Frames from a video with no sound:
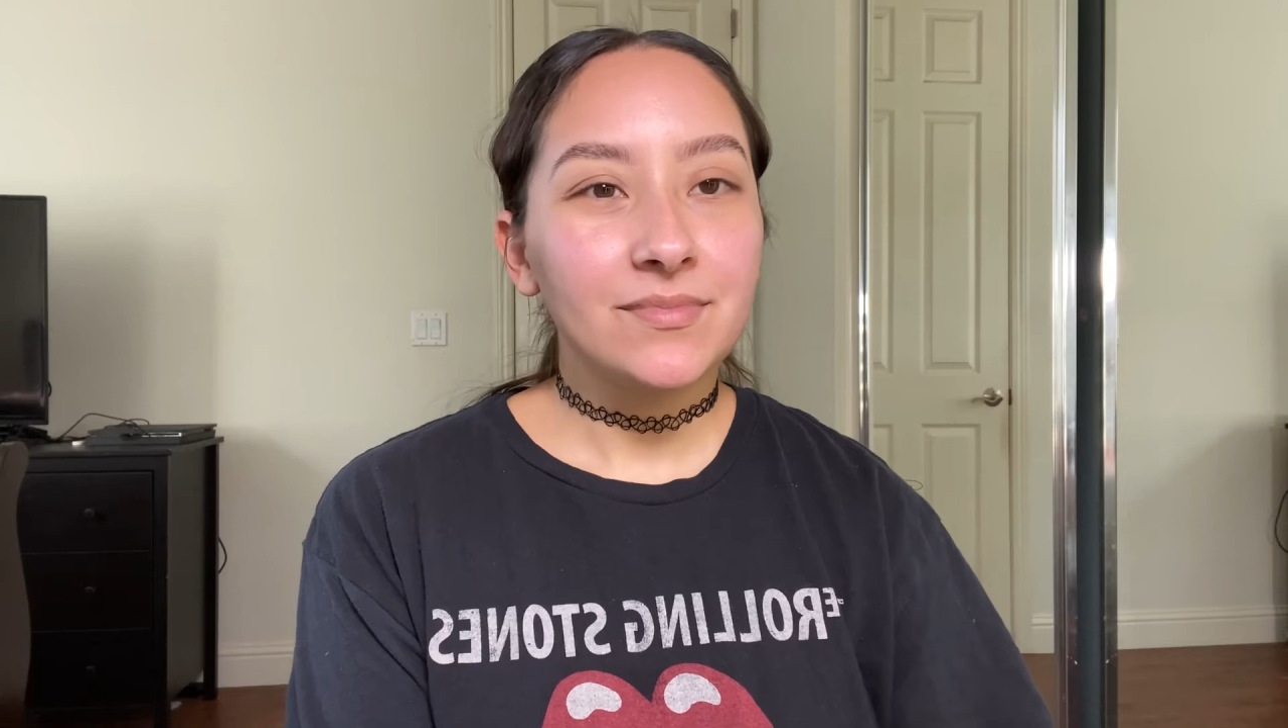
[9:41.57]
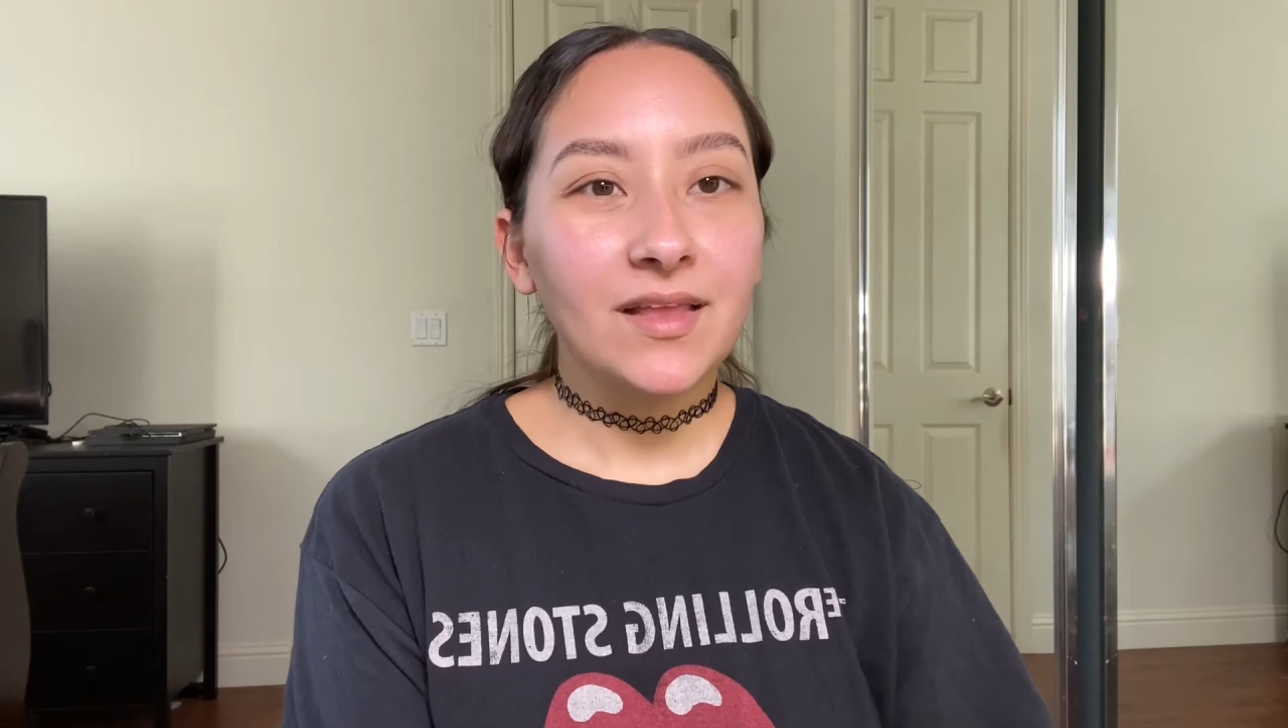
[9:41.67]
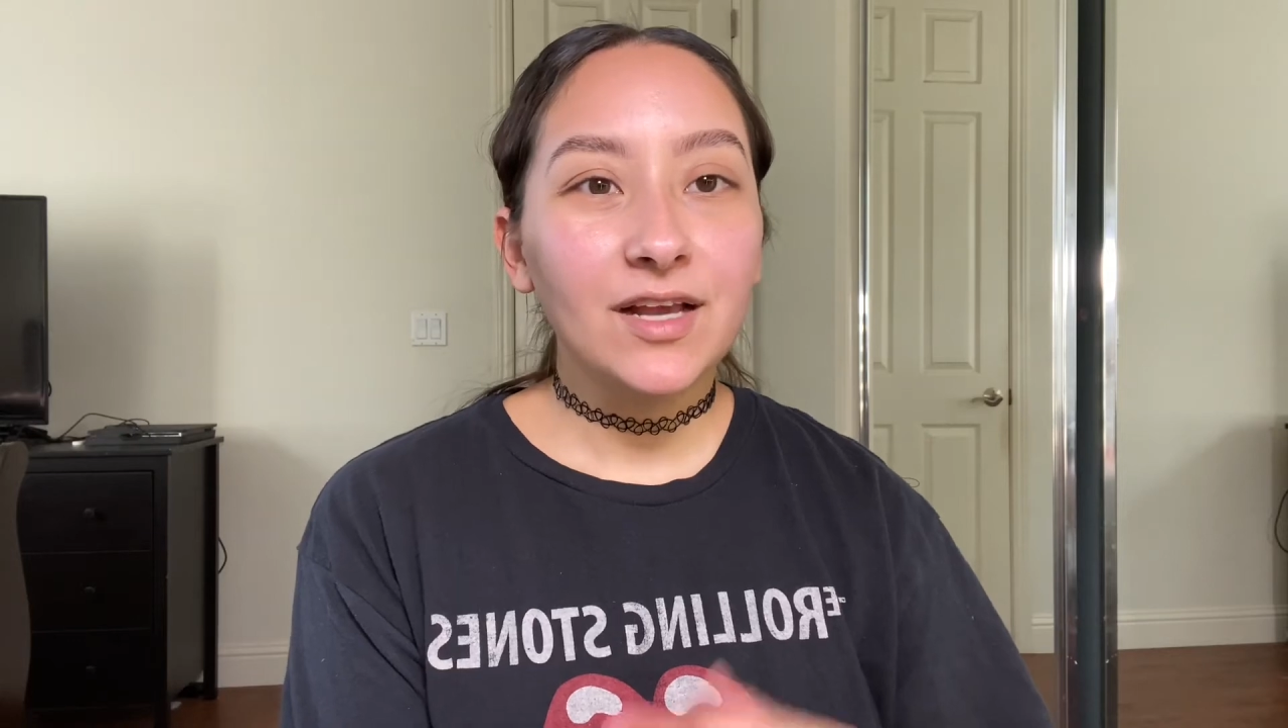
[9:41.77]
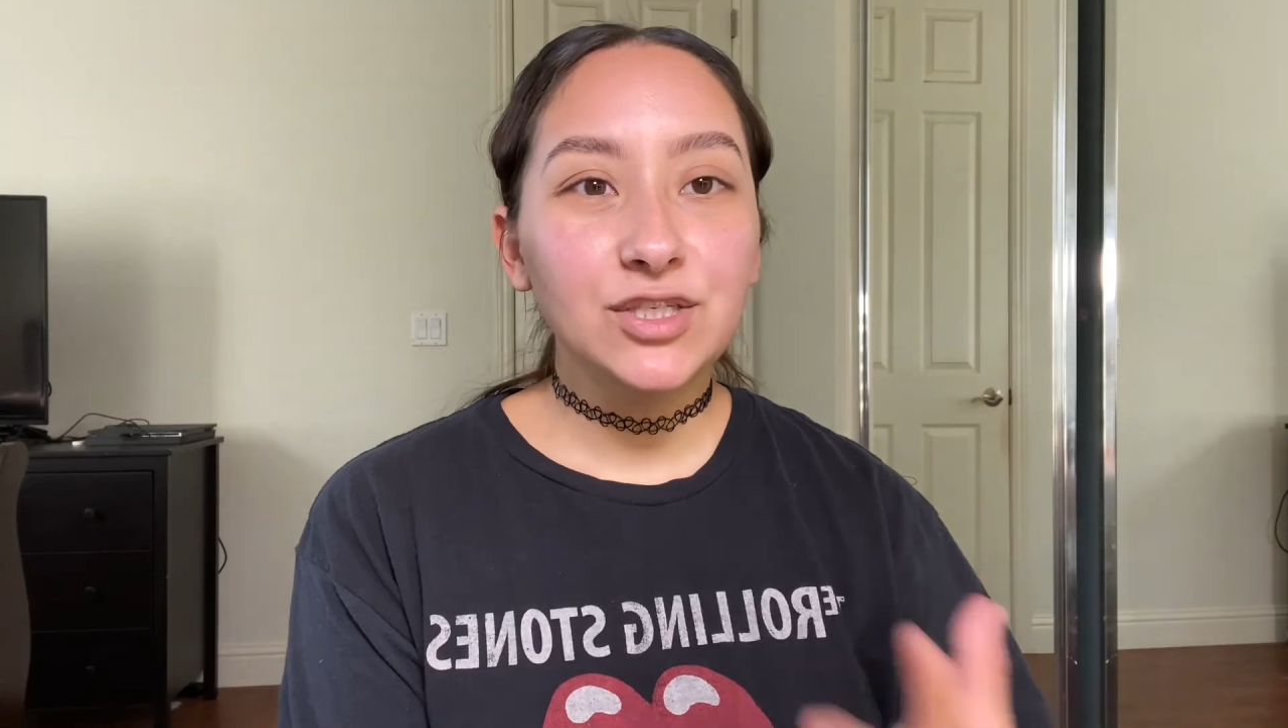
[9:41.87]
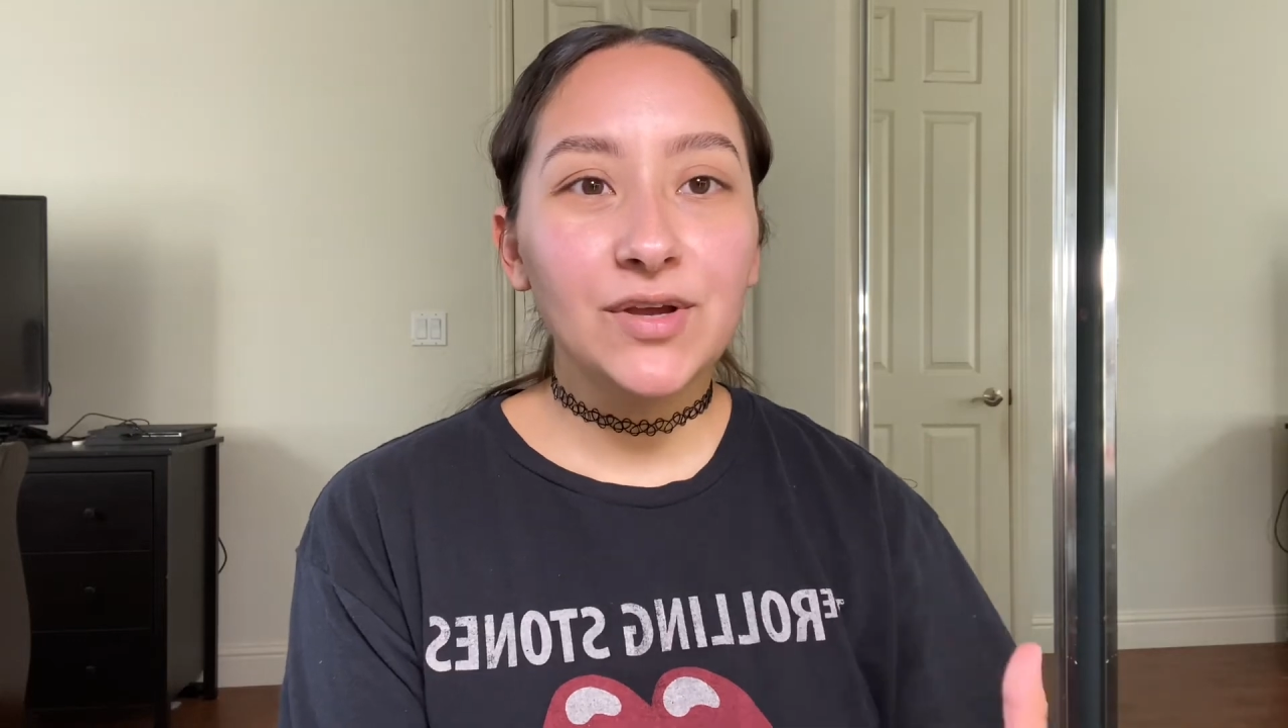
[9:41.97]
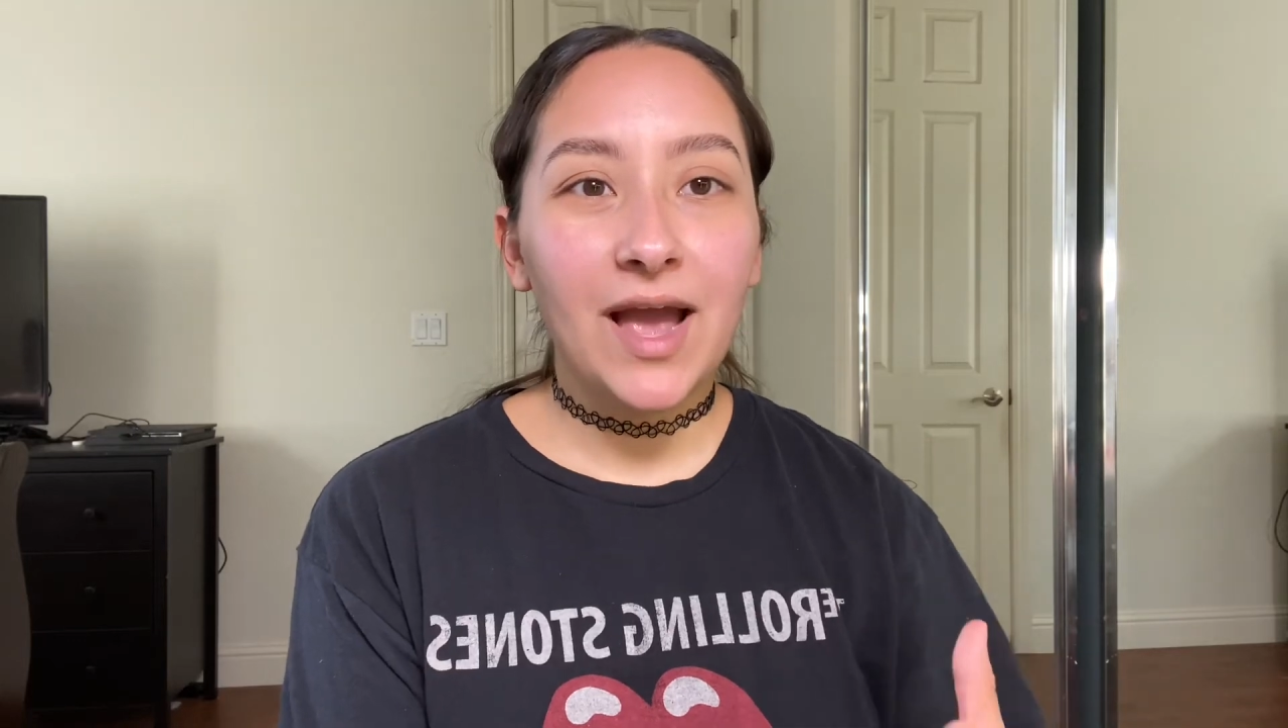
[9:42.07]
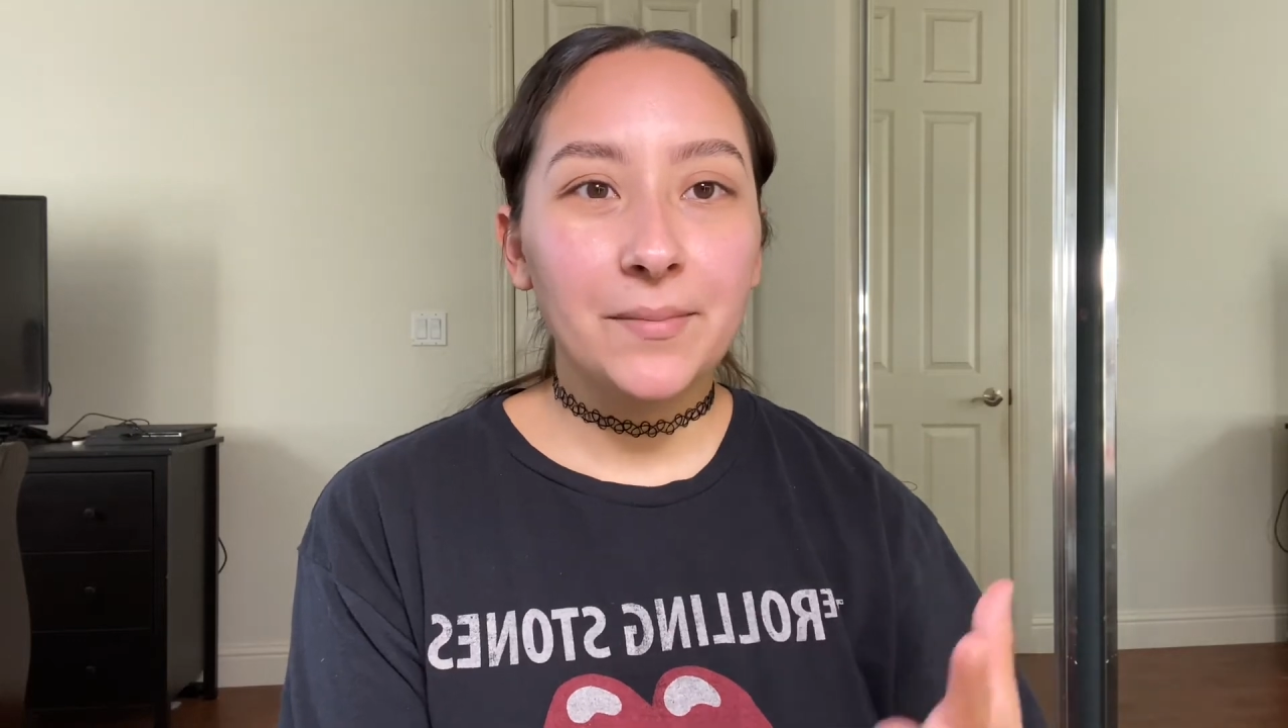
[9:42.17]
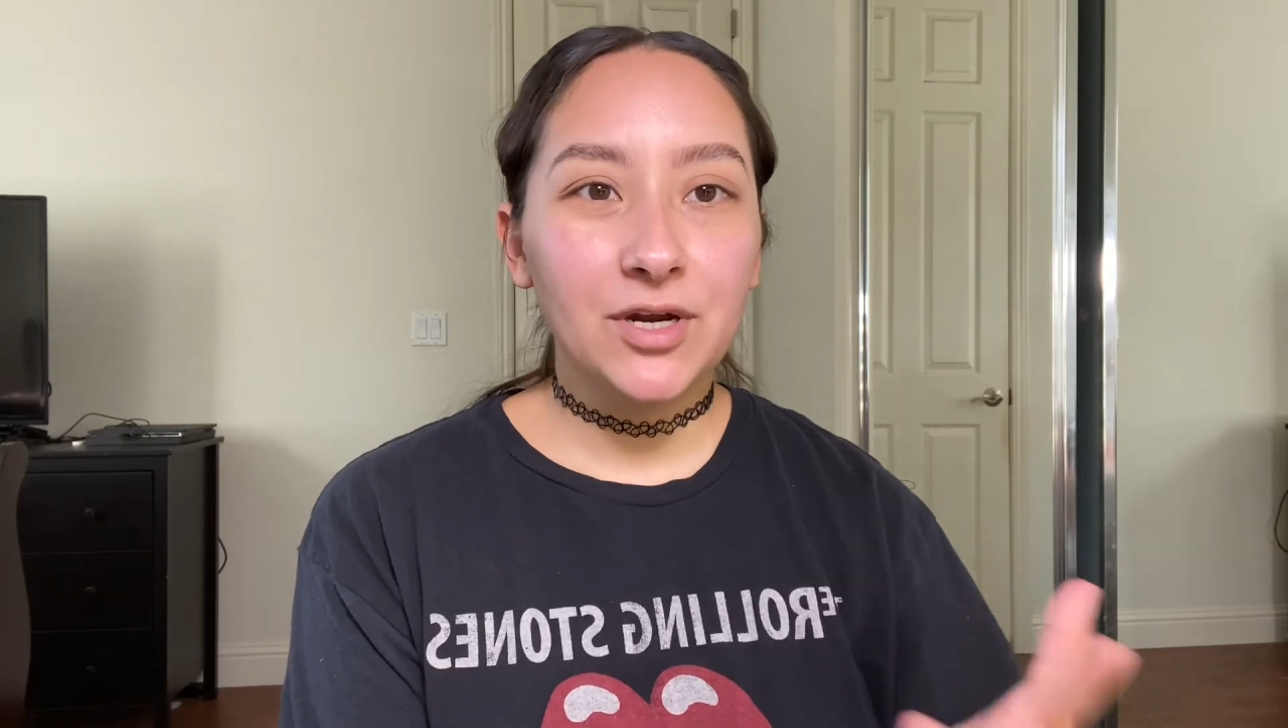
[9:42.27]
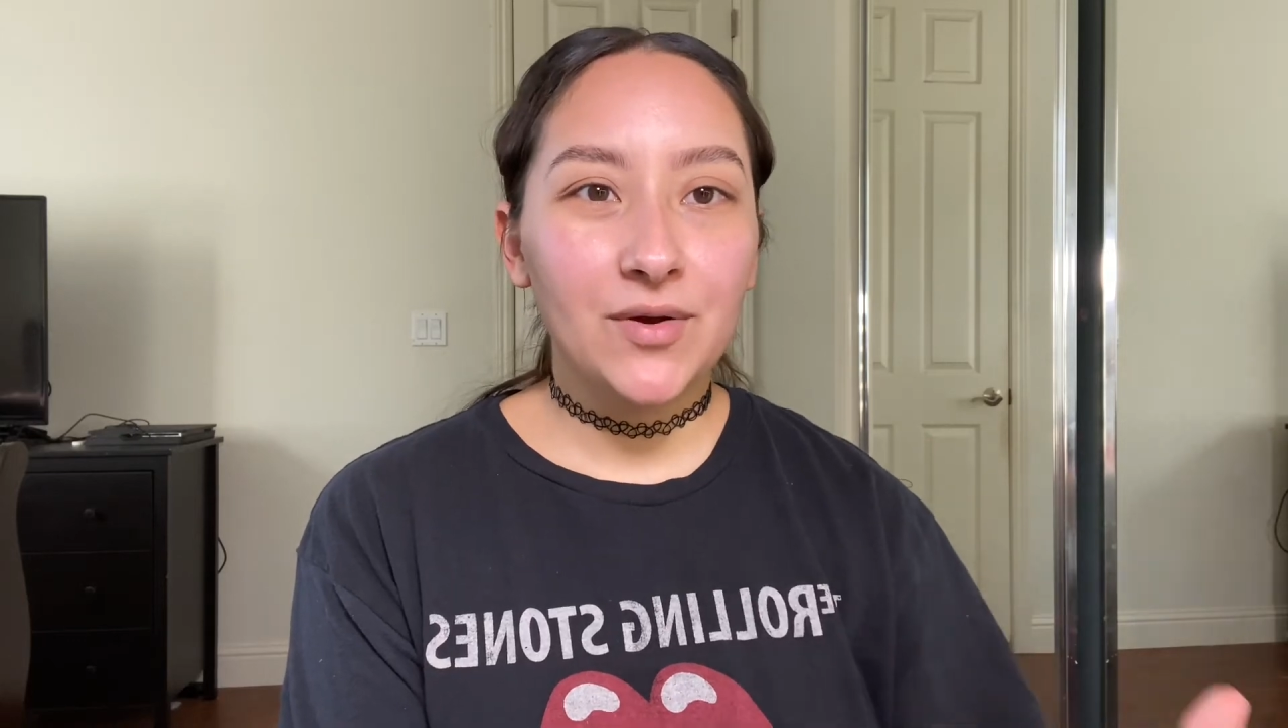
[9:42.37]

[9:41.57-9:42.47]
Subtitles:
So yeah, I'm gonna